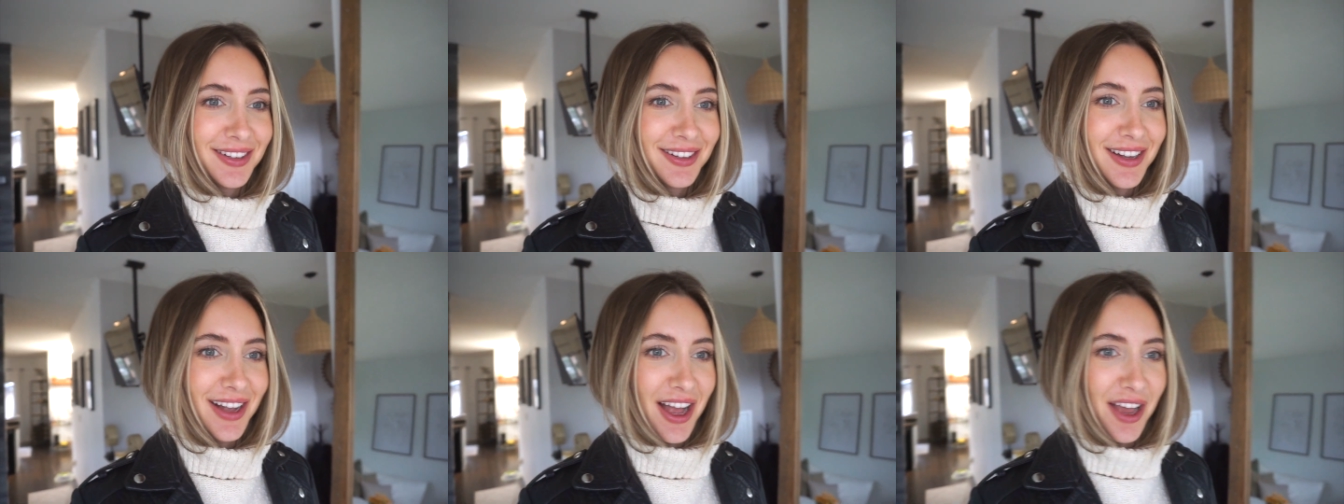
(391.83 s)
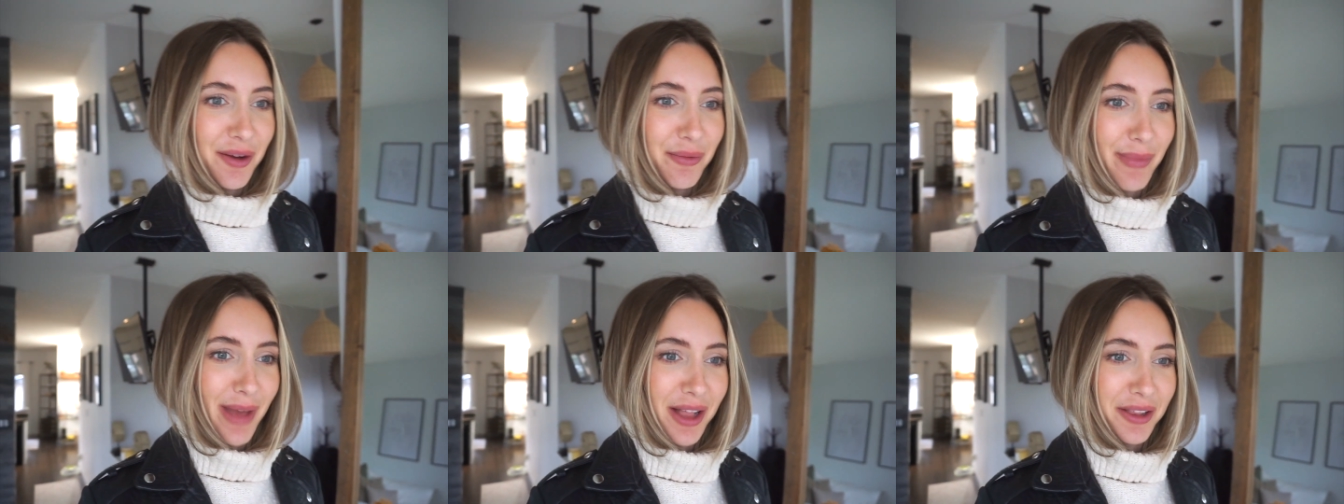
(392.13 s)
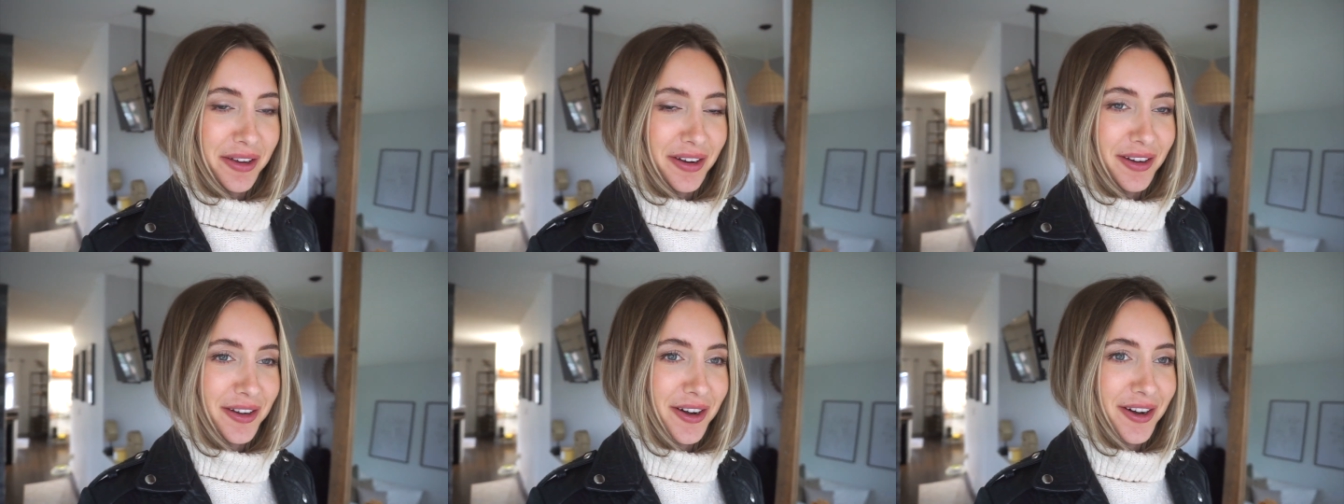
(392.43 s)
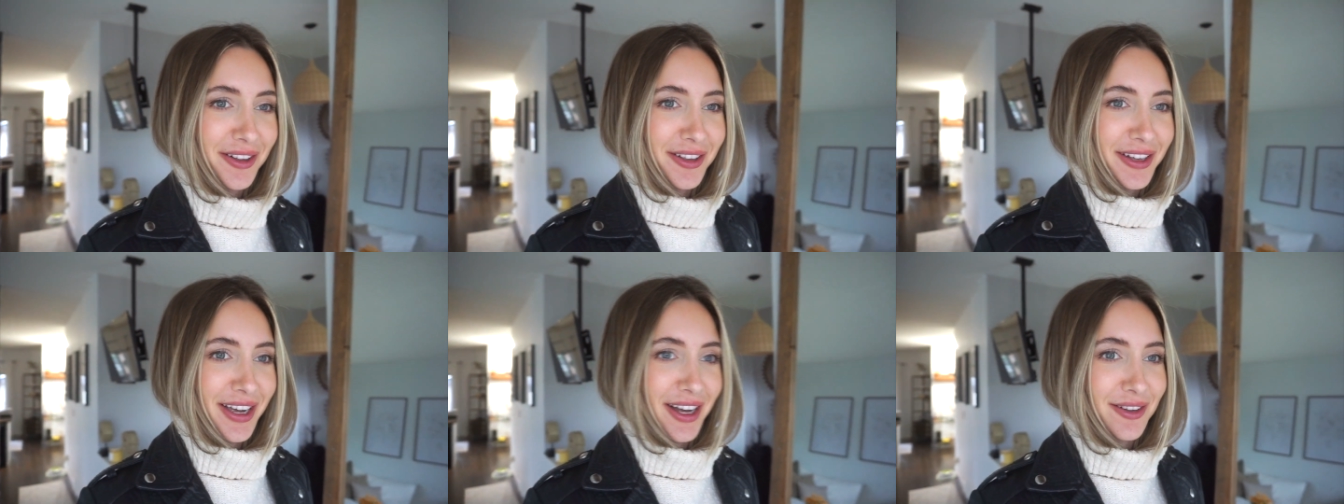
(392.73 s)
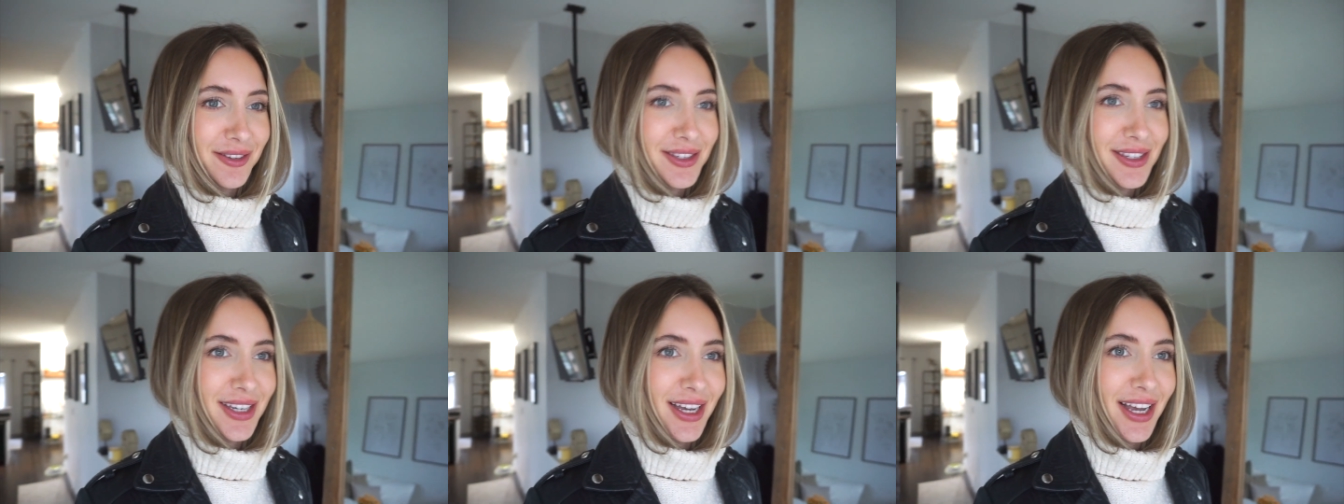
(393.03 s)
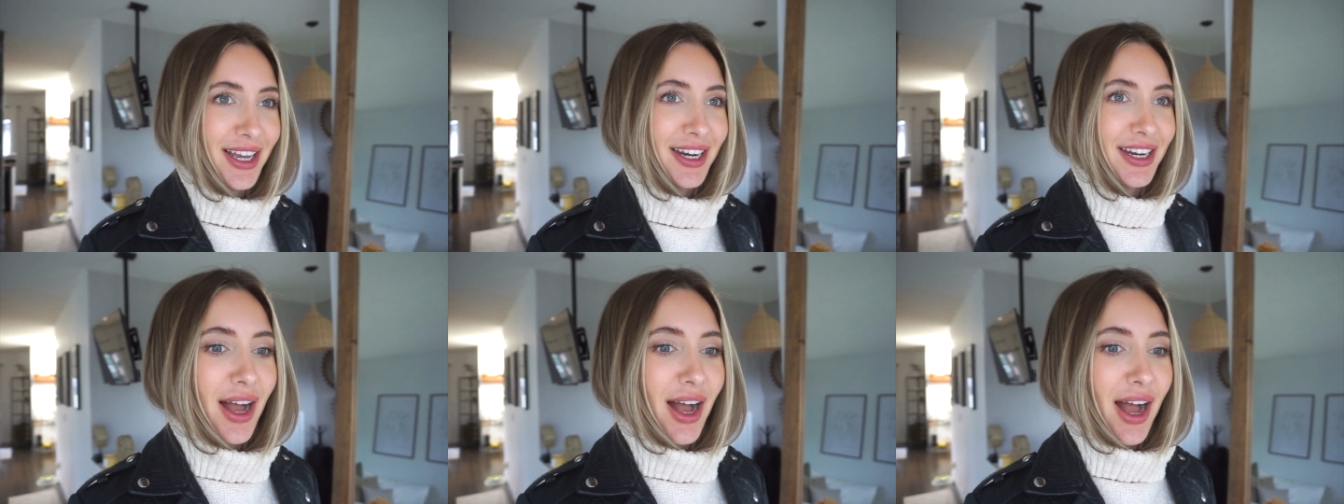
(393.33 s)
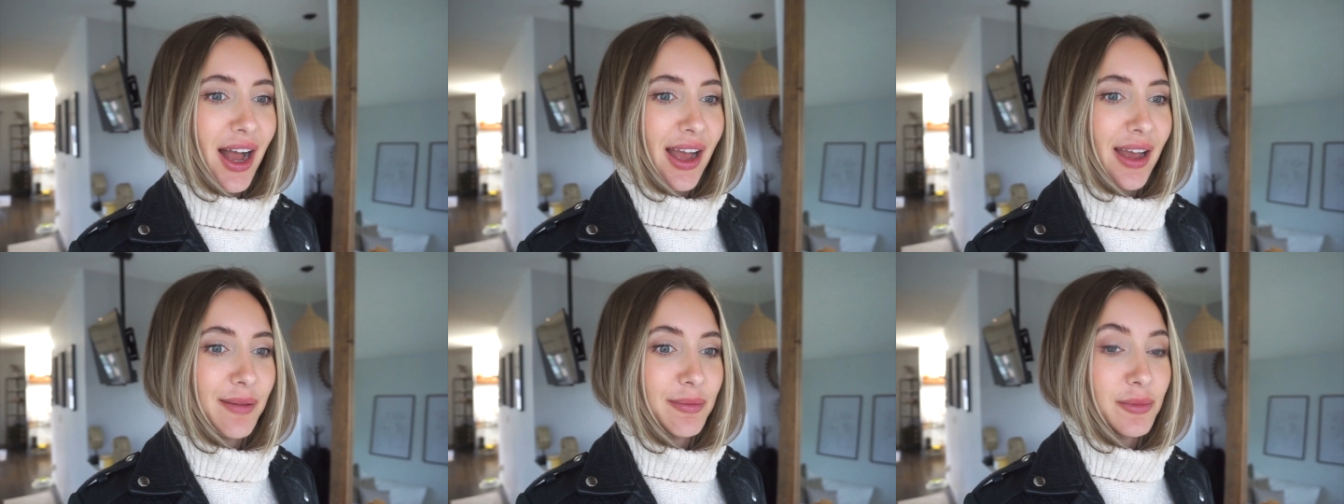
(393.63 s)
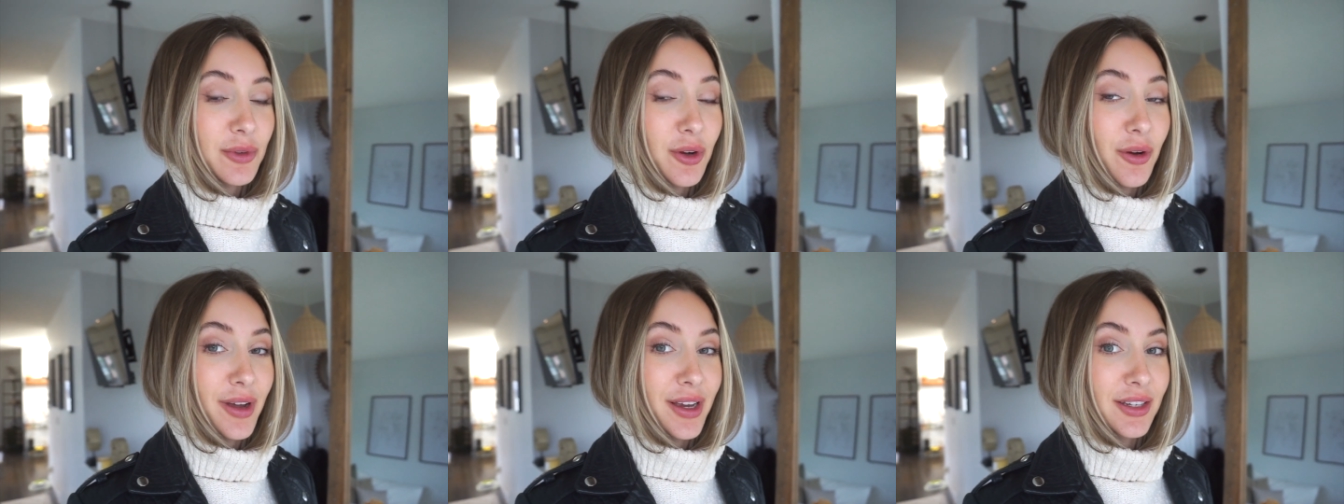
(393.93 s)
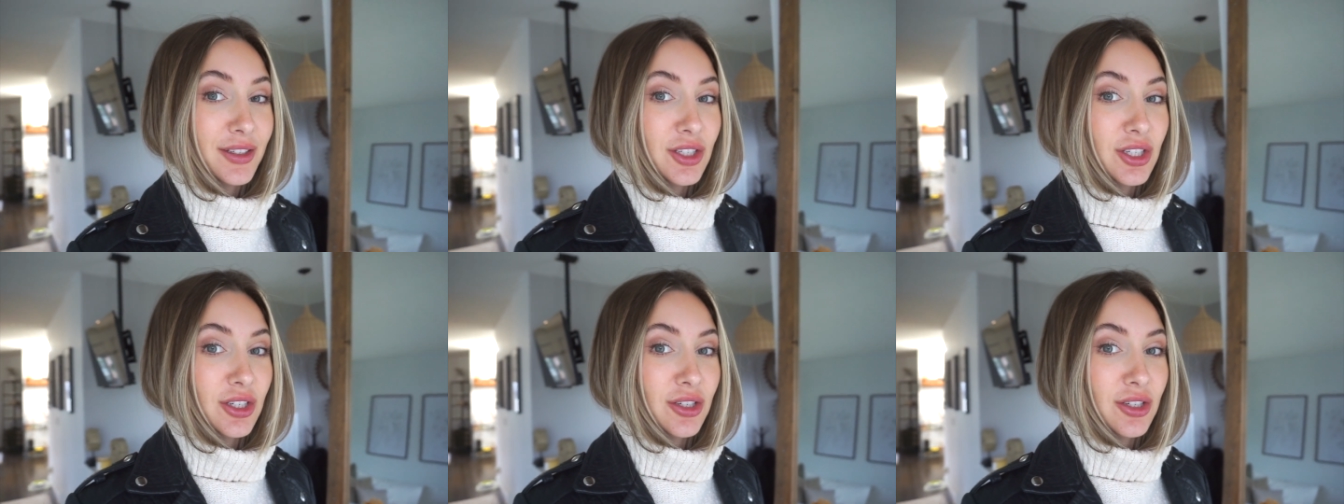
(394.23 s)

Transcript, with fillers: kind of melancholy outside, I'm going